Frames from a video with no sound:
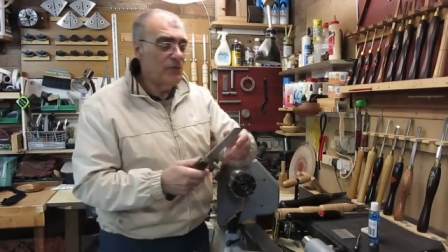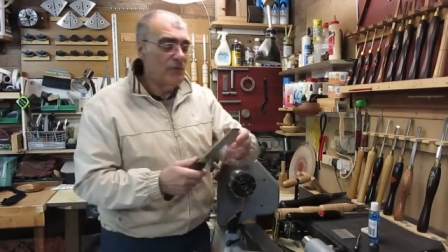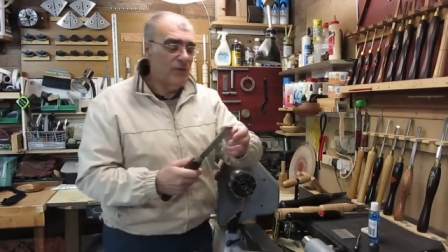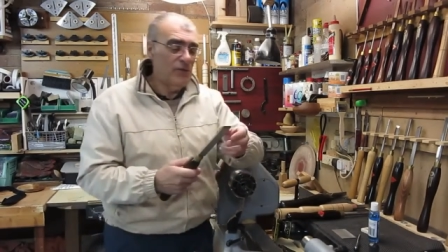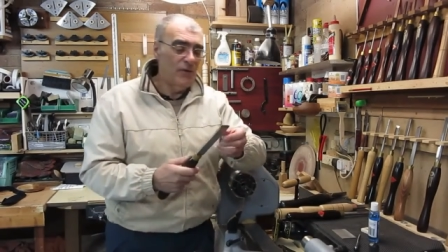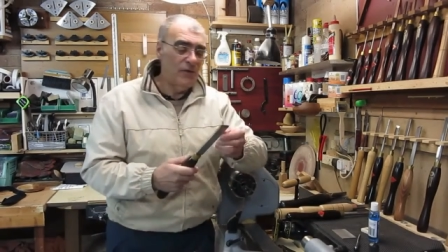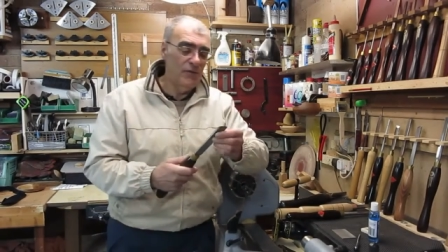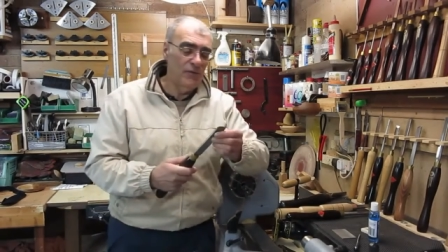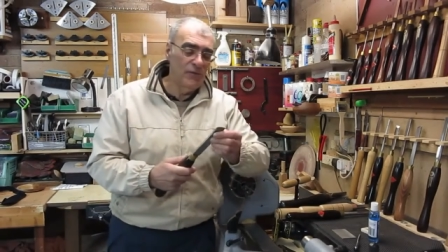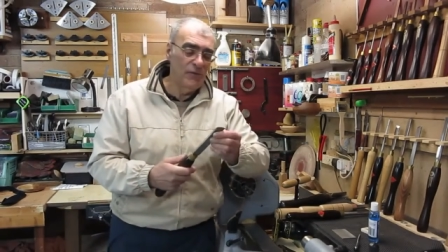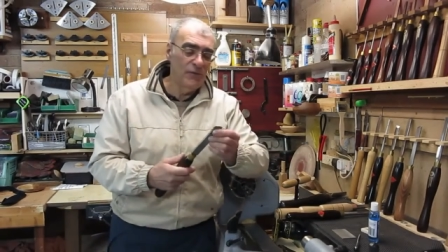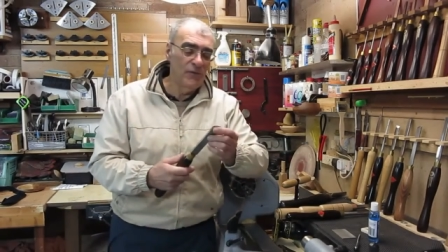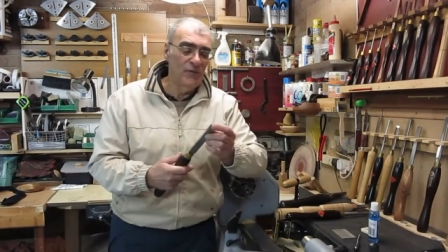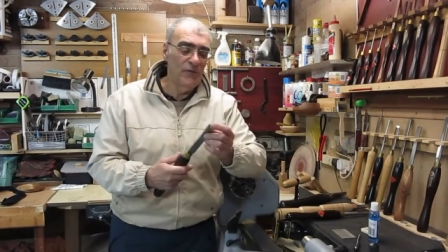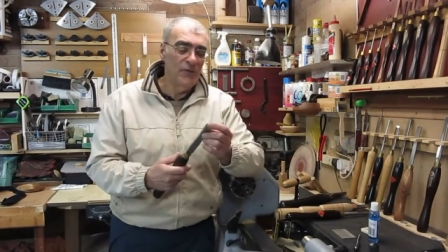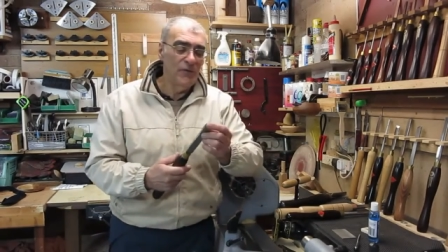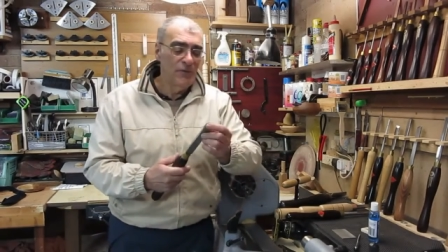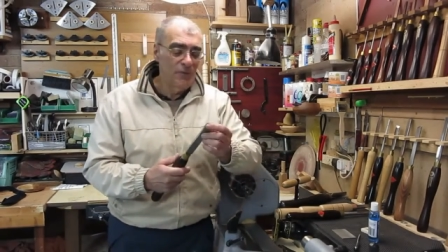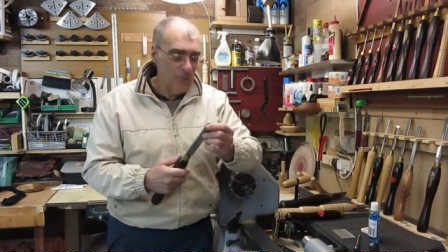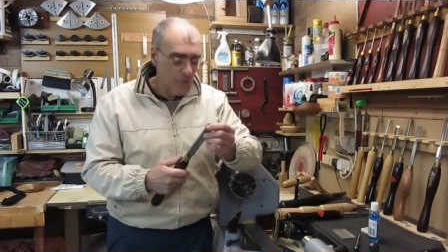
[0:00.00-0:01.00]
for,
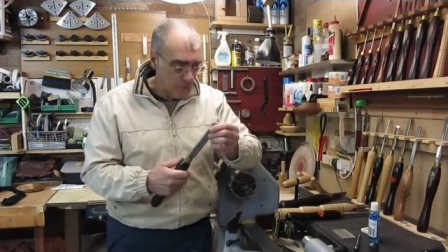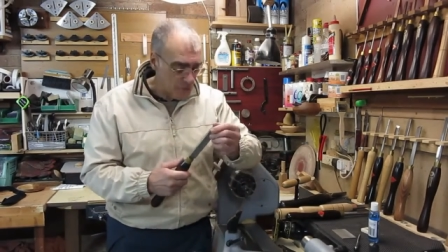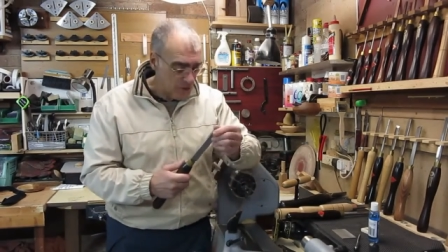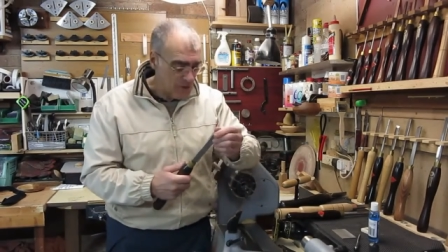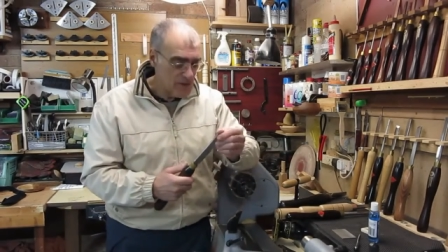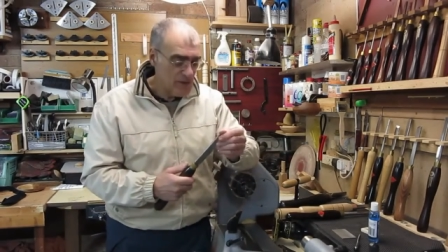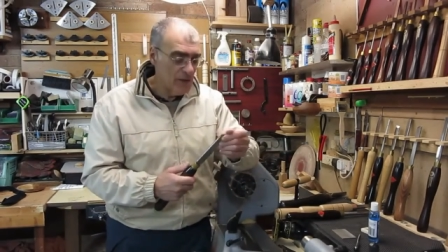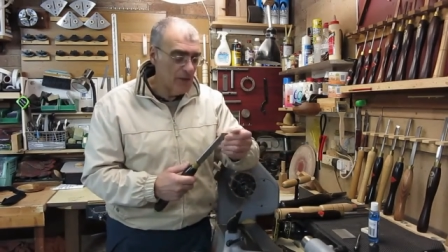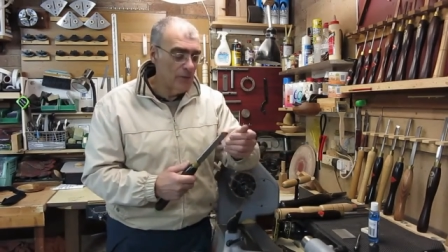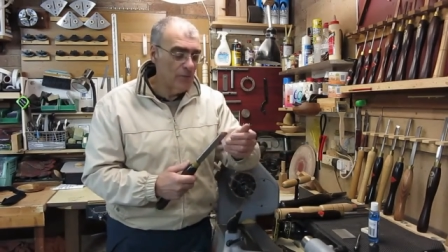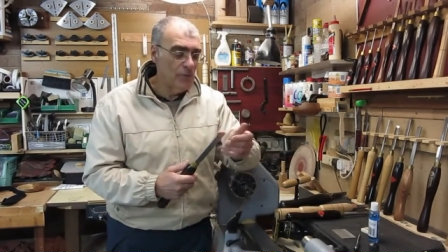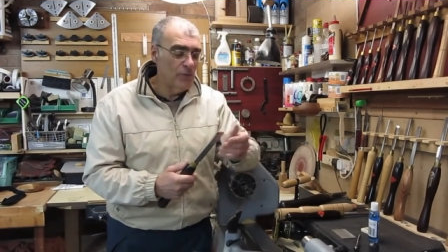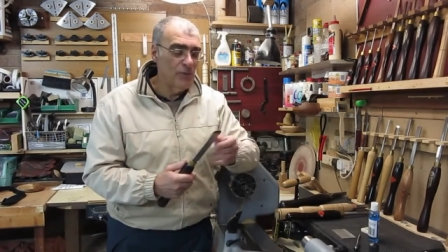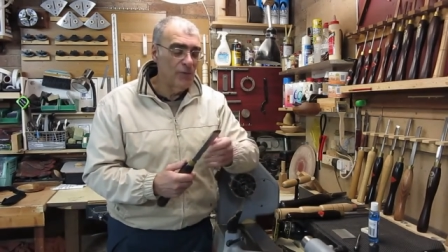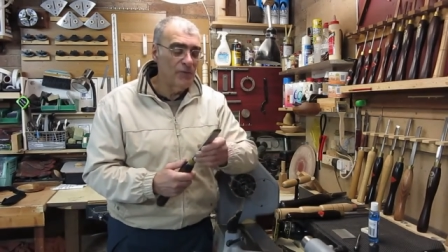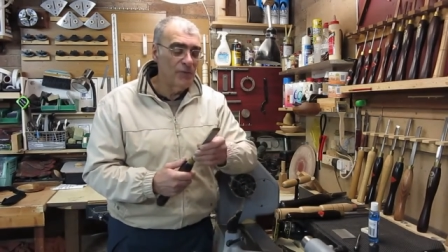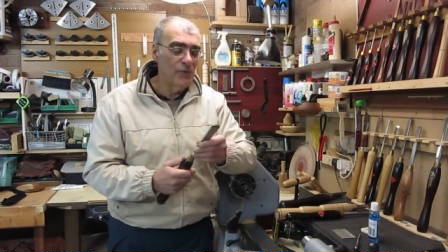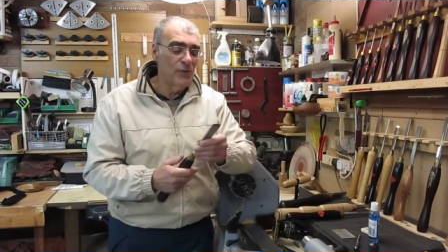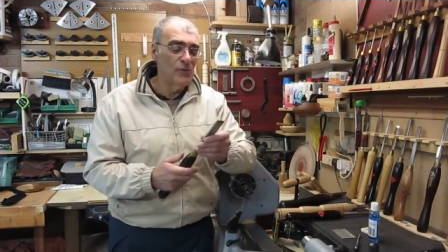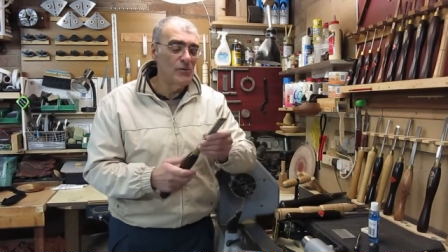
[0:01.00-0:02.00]
for an example, the
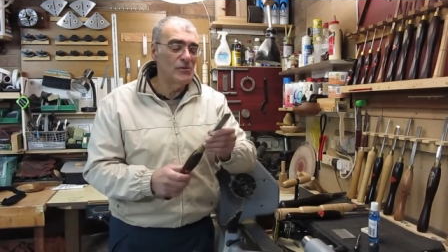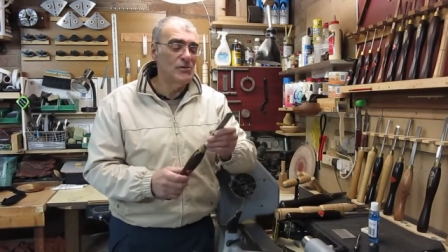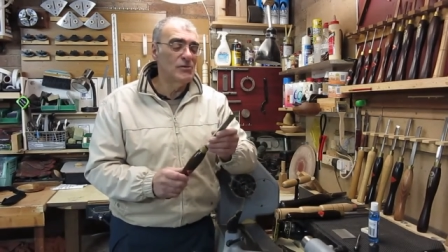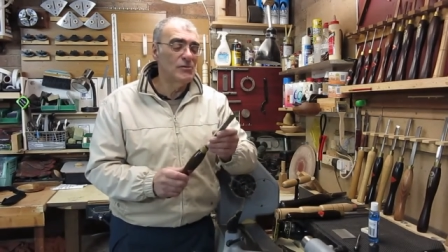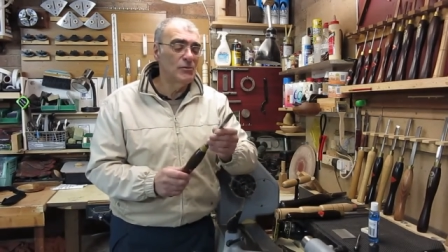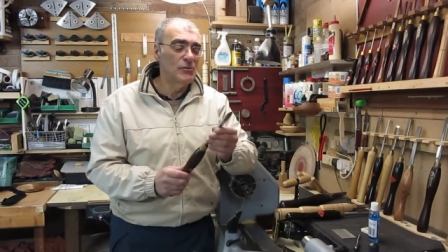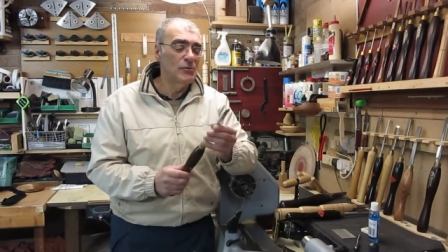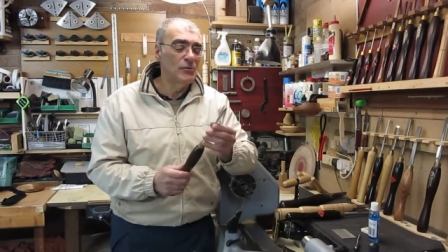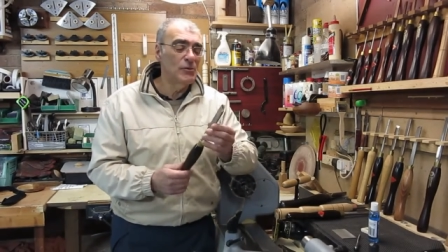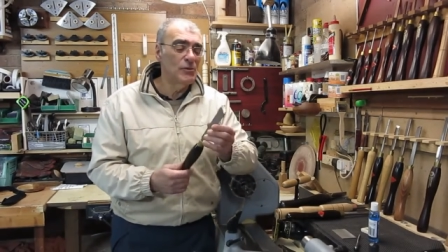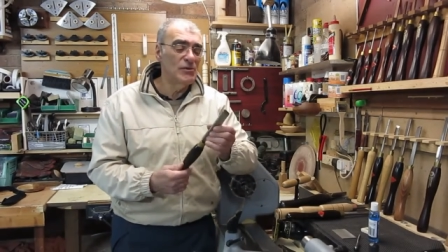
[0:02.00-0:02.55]
first tool,